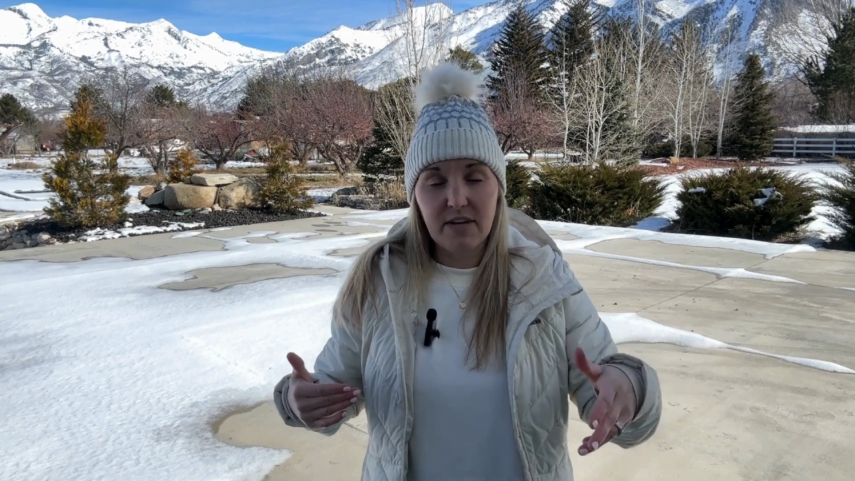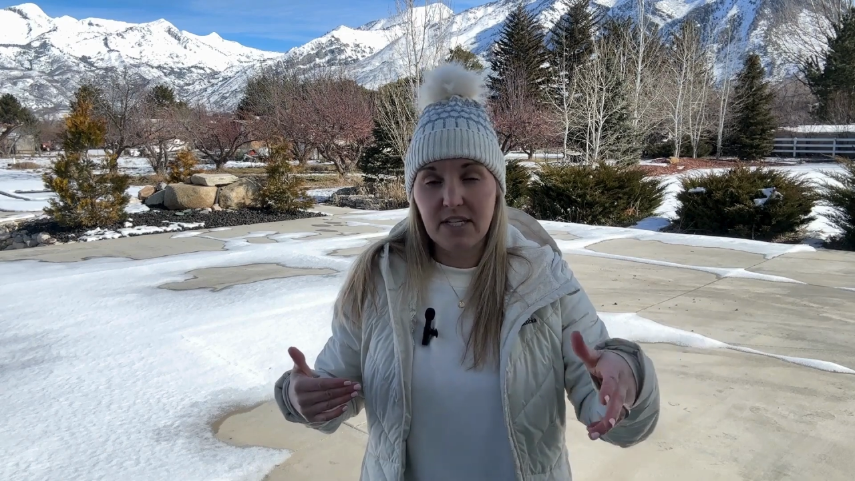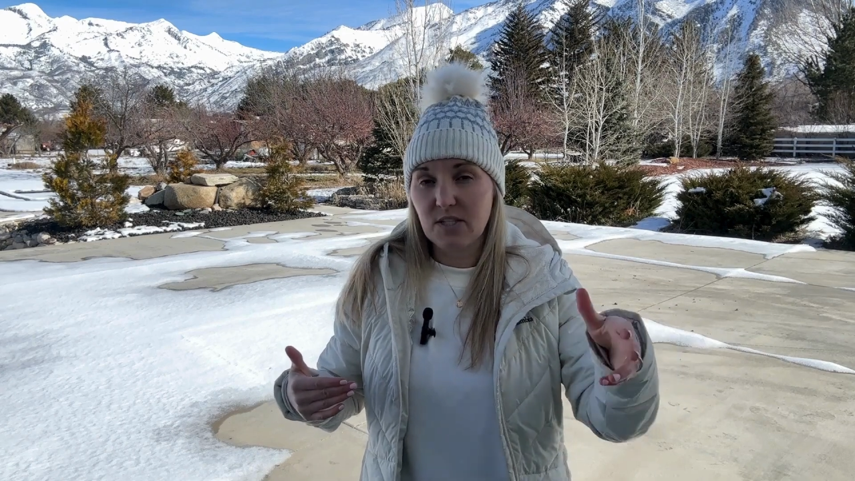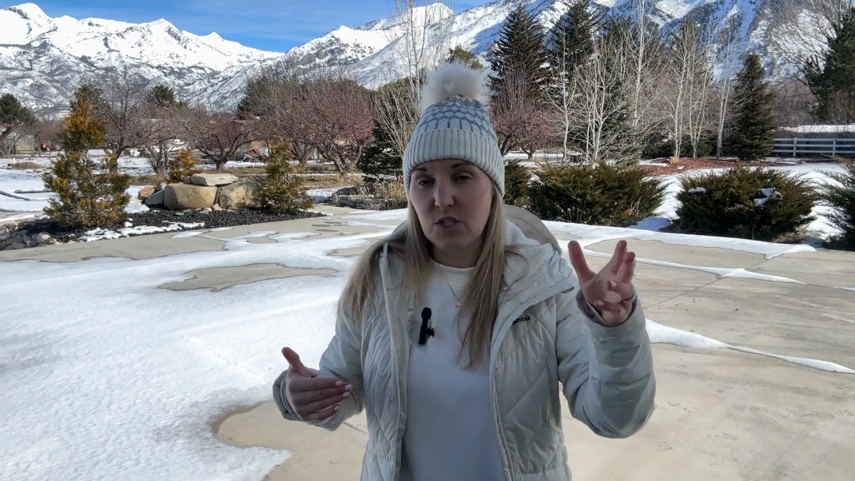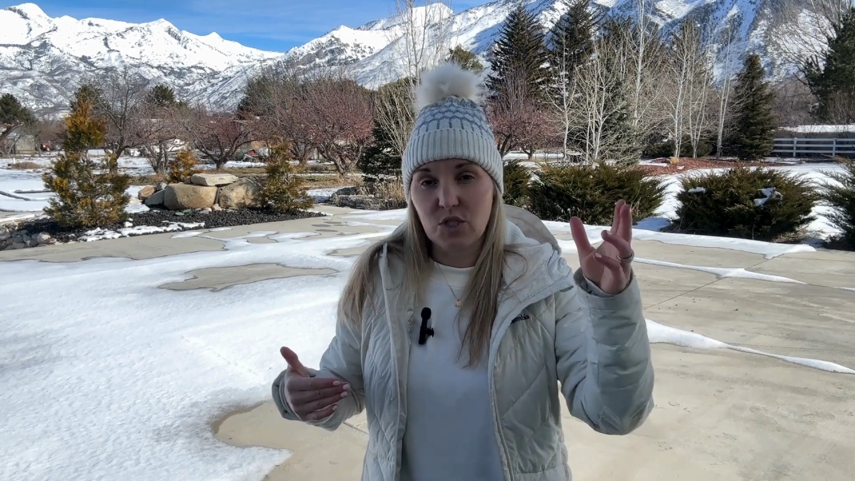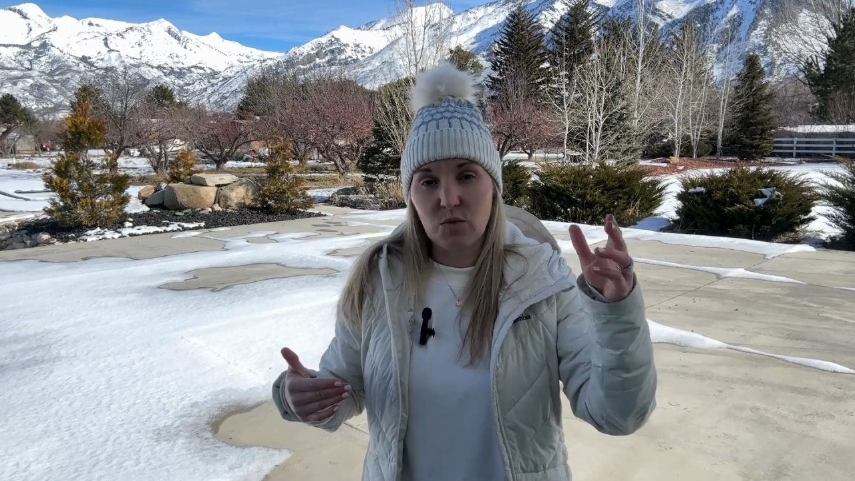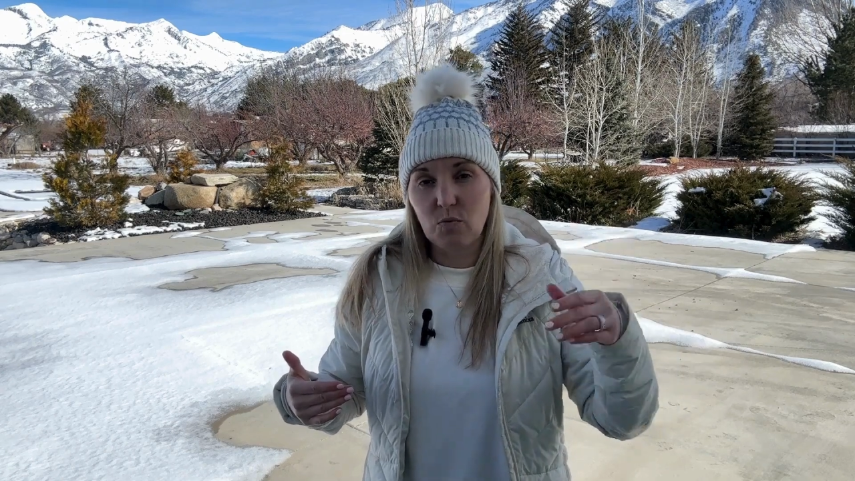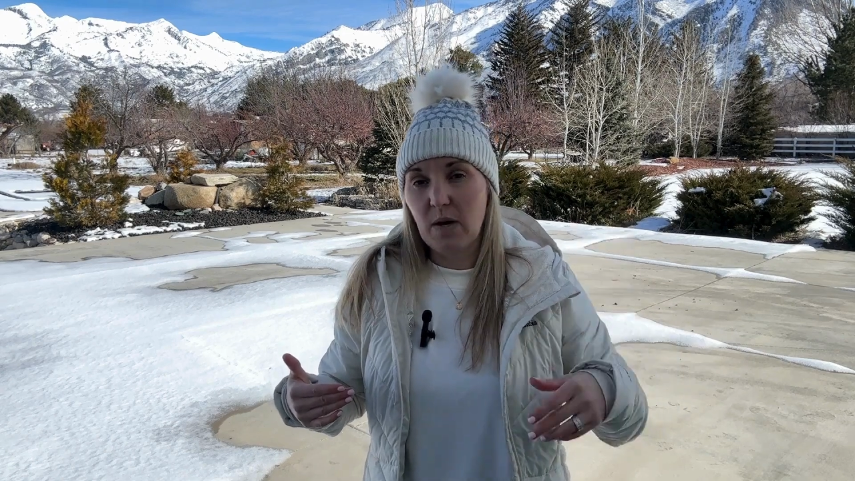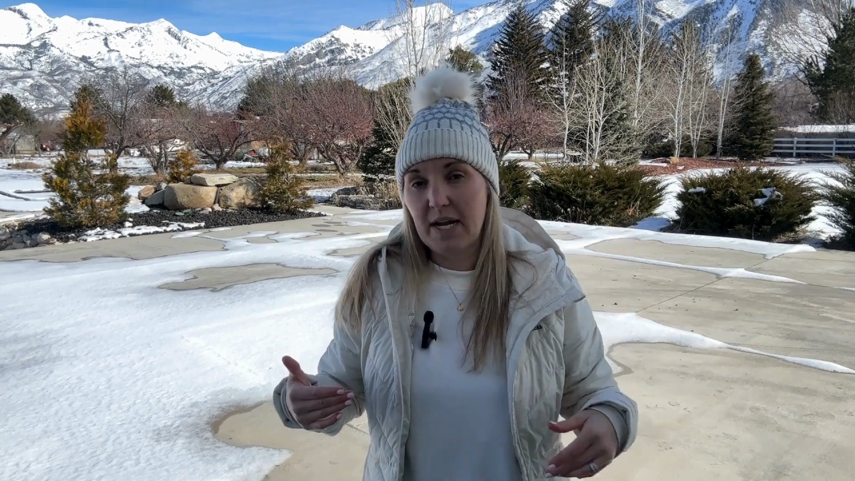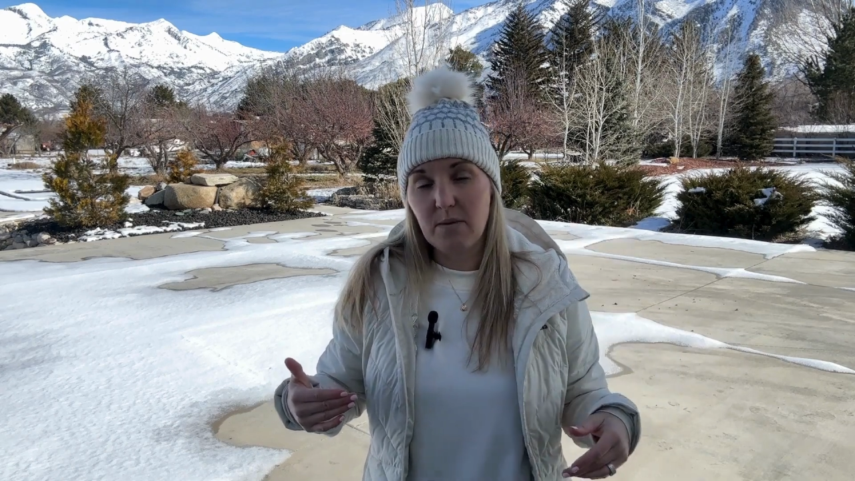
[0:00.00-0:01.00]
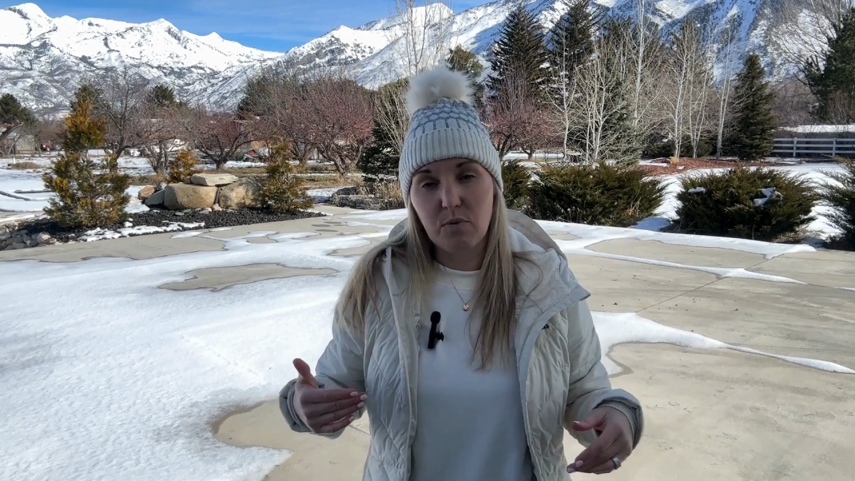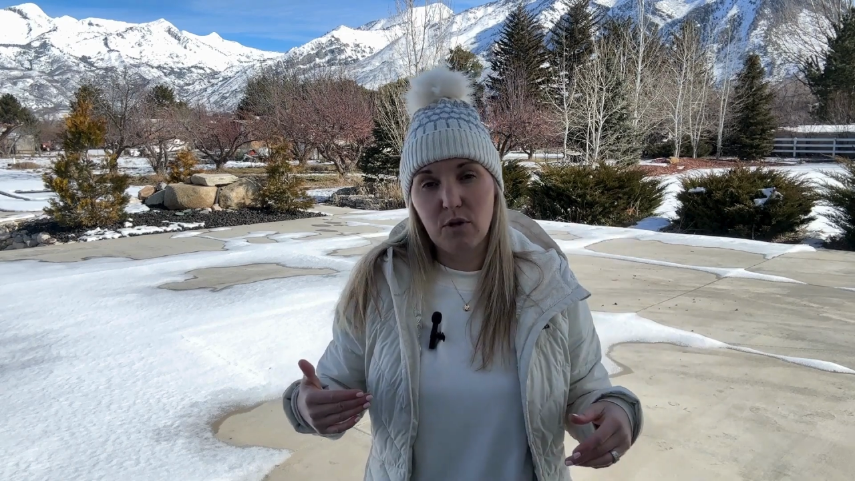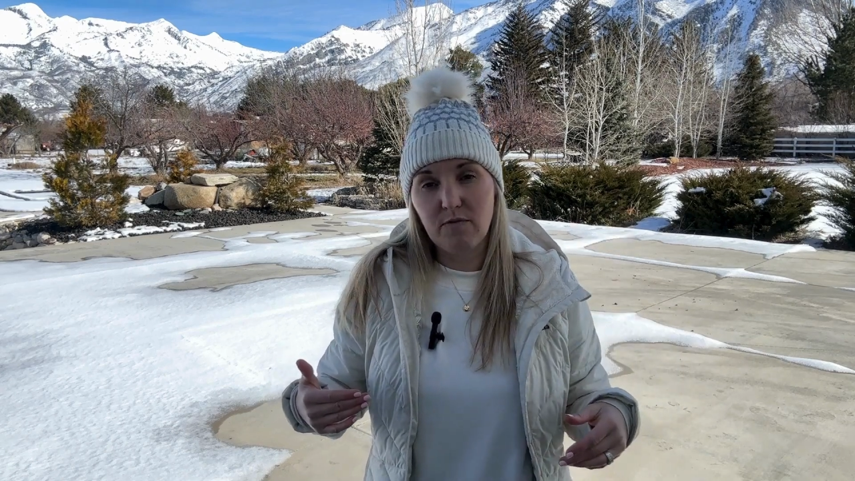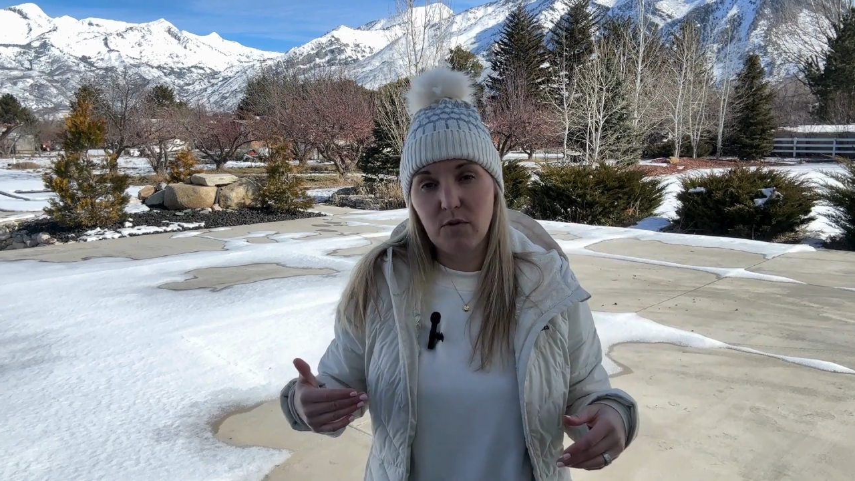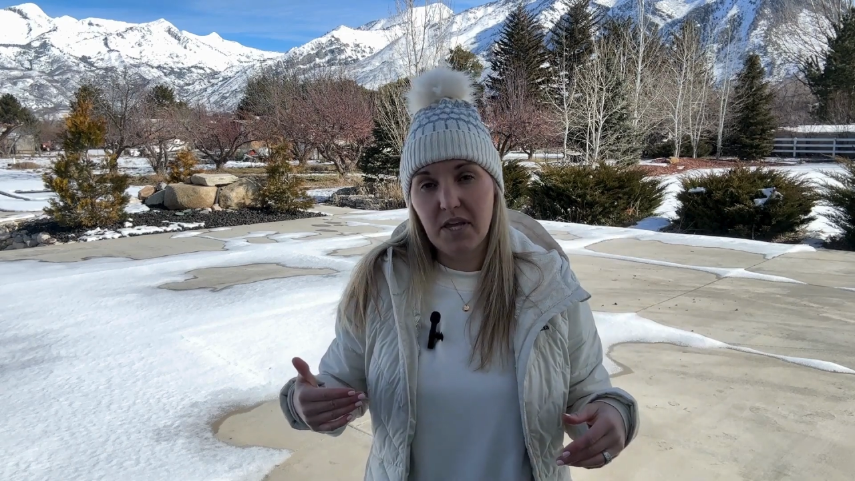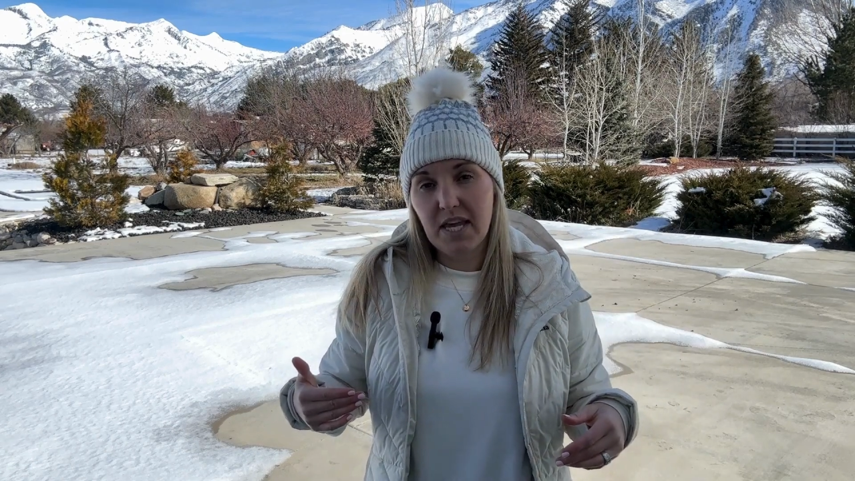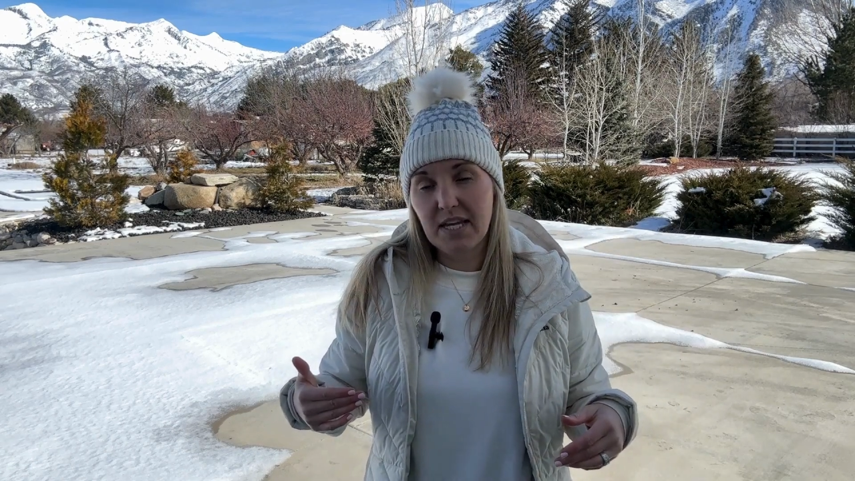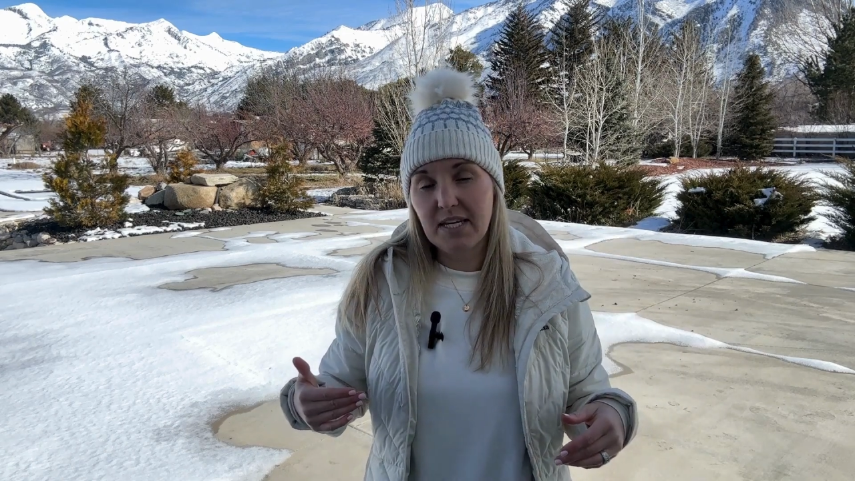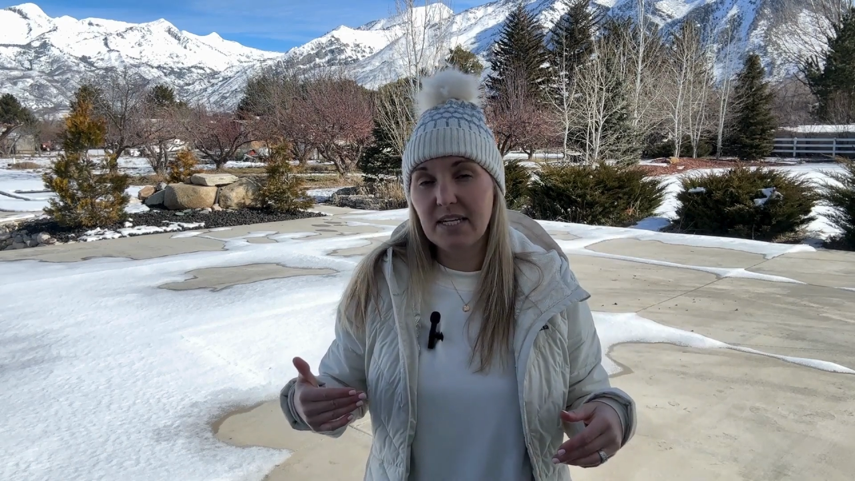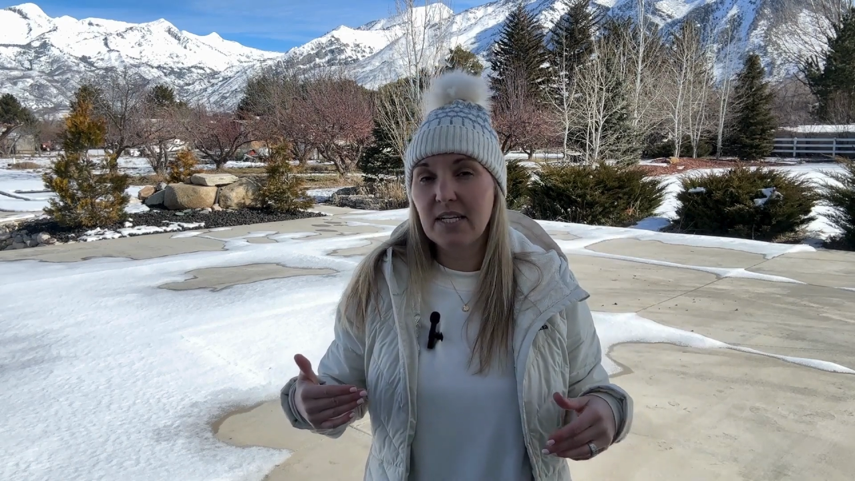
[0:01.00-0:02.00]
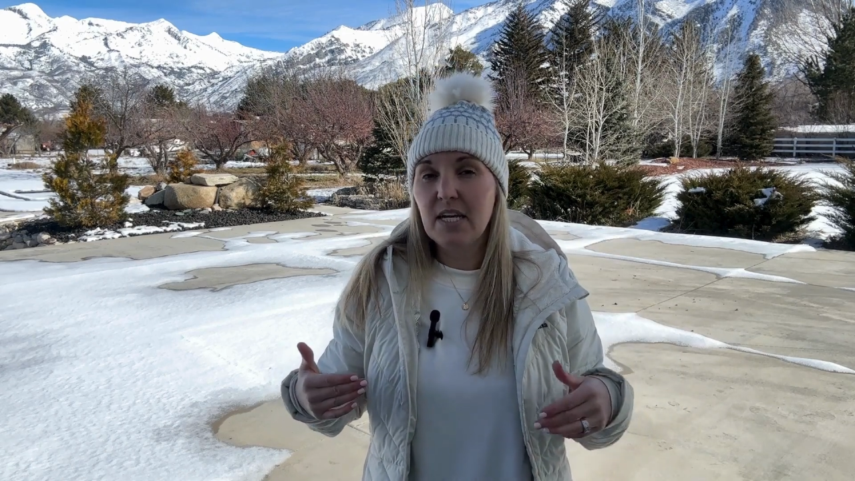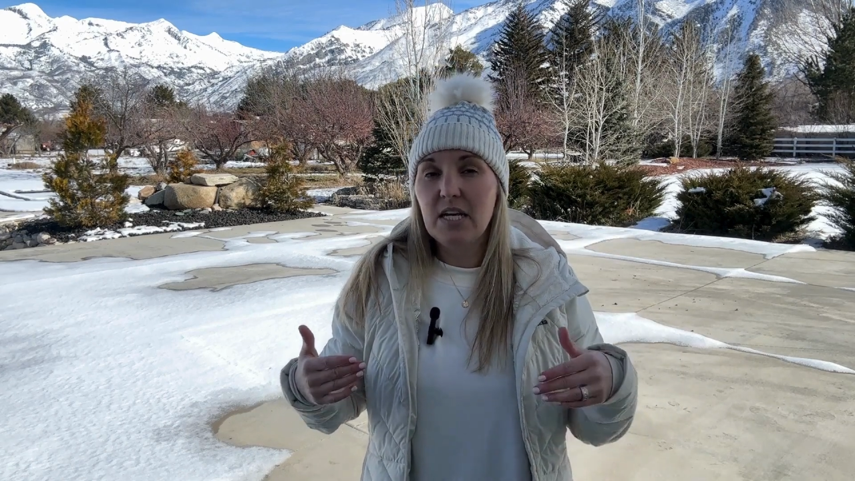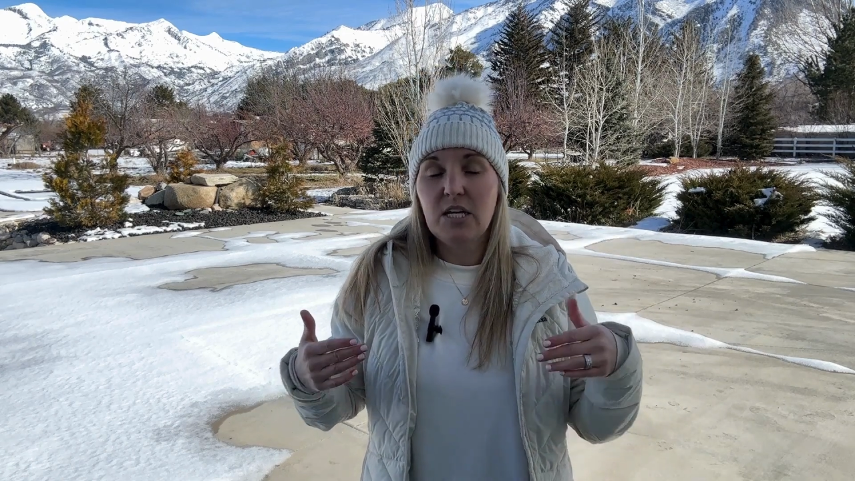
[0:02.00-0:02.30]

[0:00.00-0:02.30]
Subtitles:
and it's just right up Provo Canyon.